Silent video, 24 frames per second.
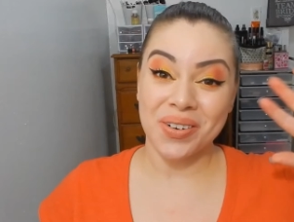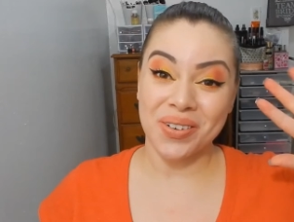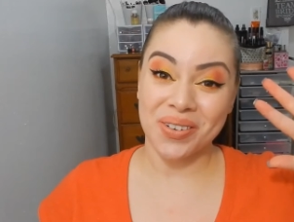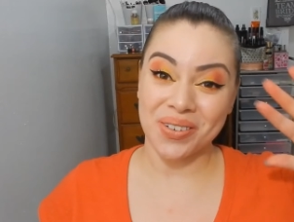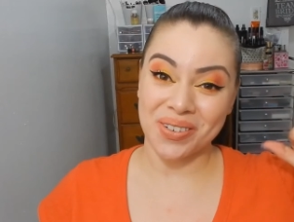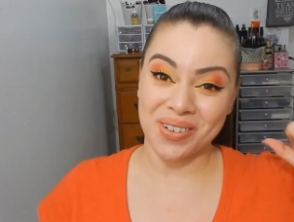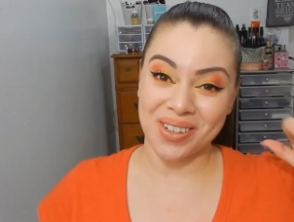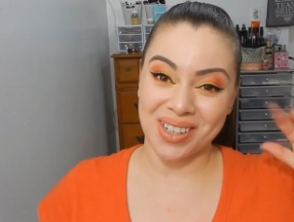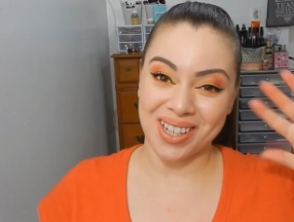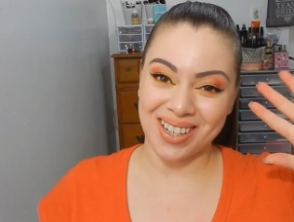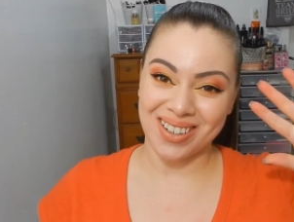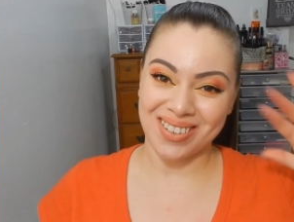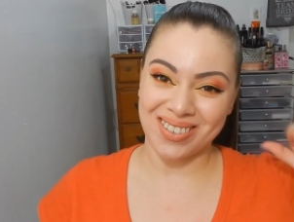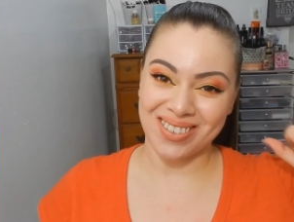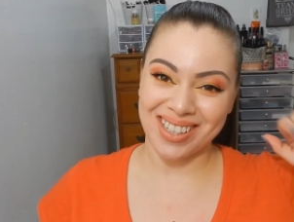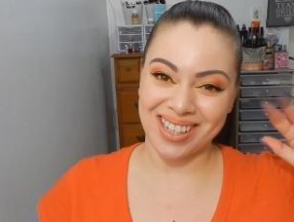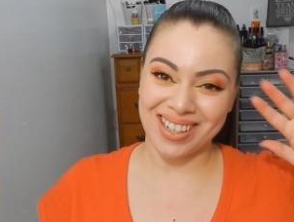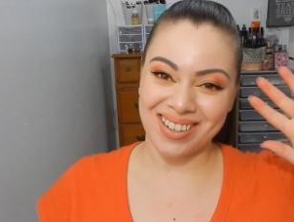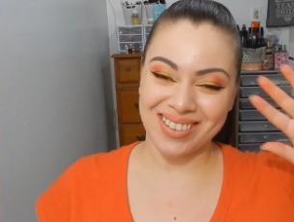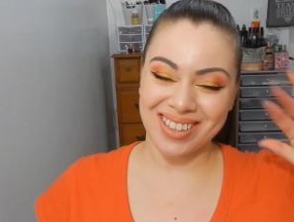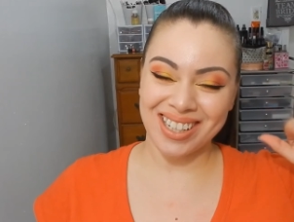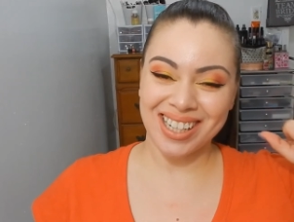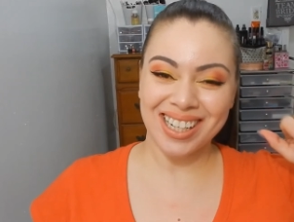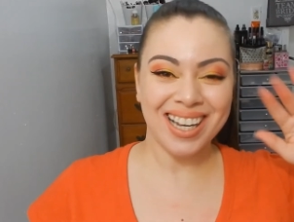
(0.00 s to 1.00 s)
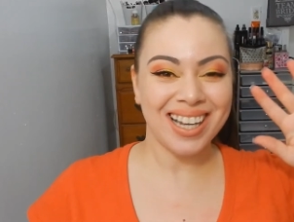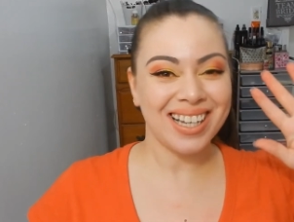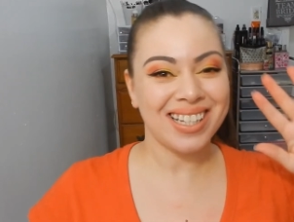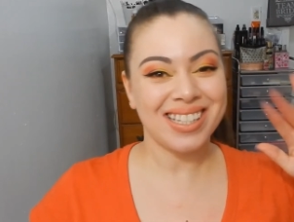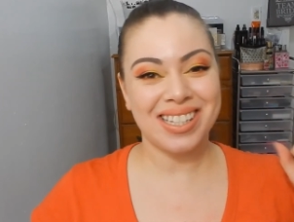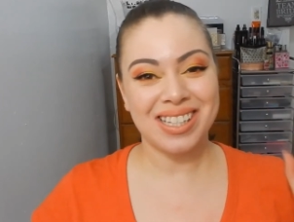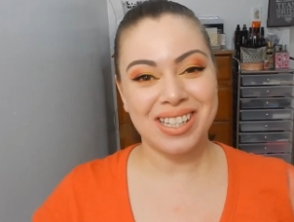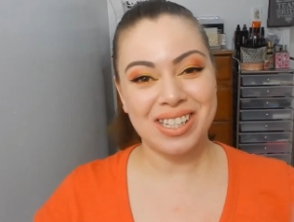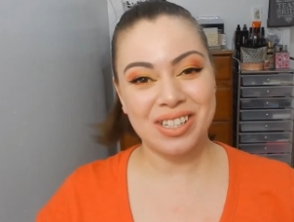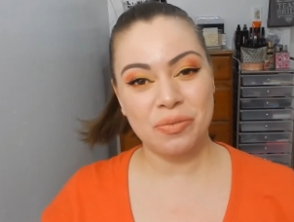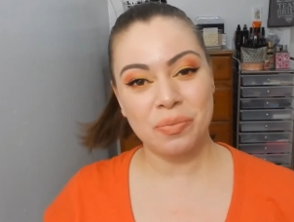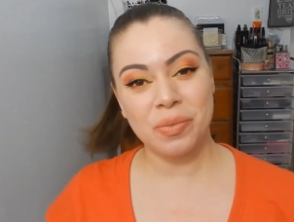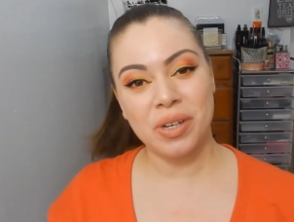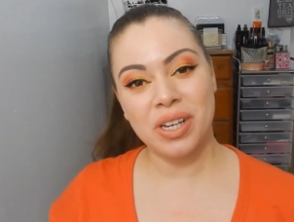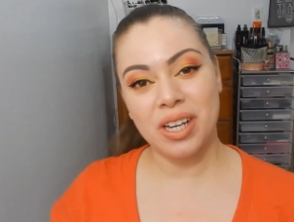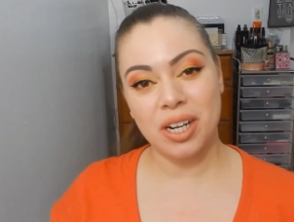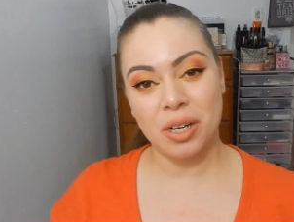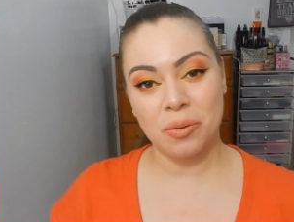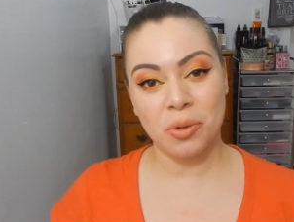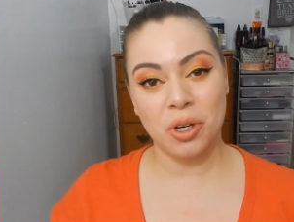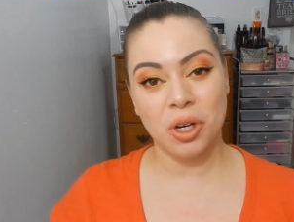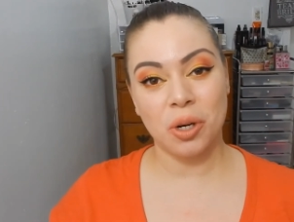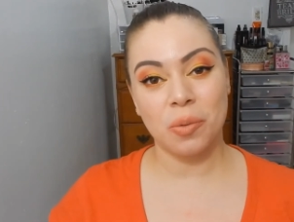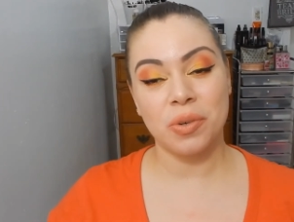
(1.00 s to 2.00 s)
Hola, hola, hola guys, it's me
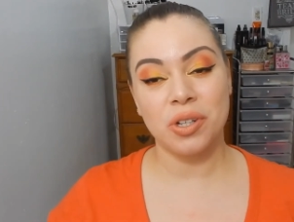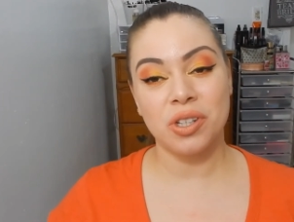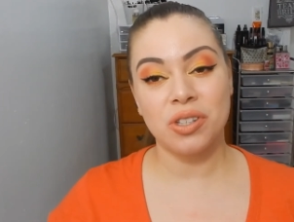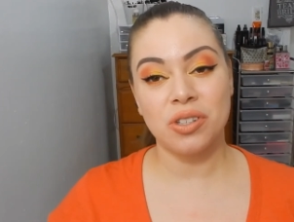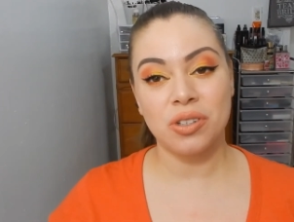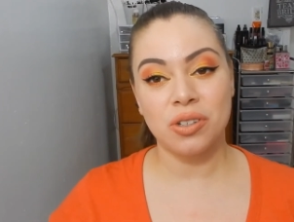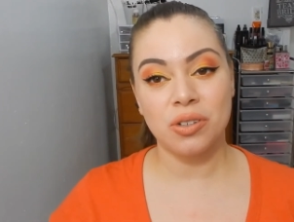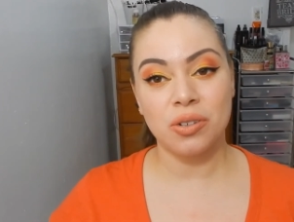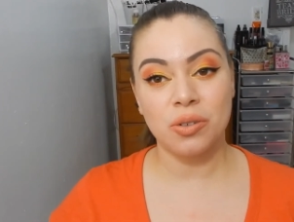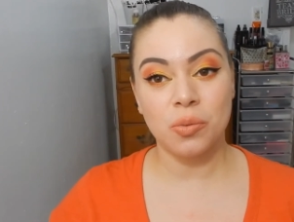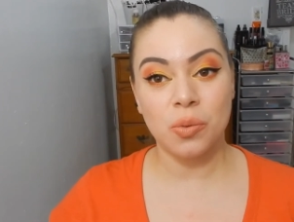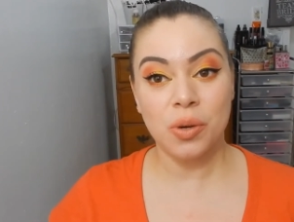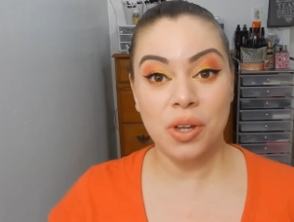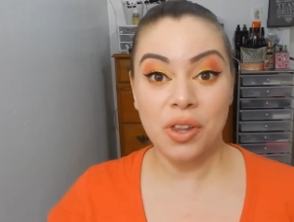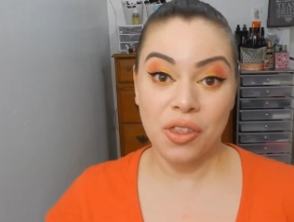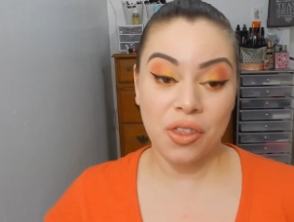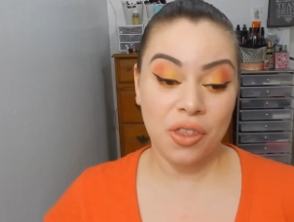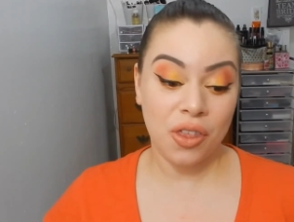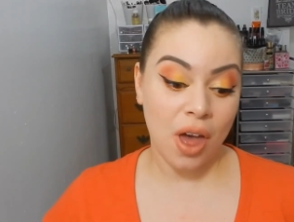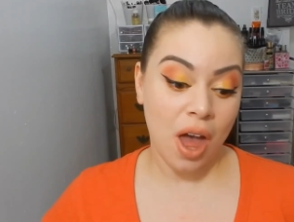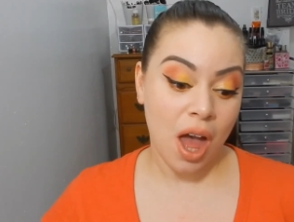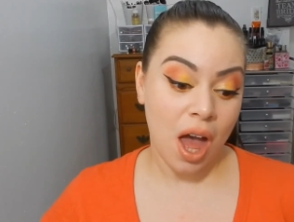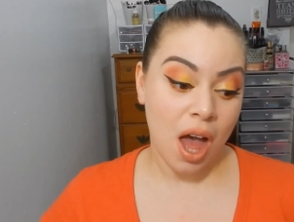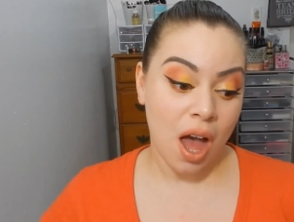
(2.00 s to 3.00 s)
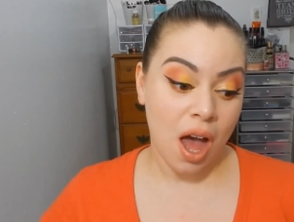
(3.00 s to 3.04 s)
and I'm coming to you with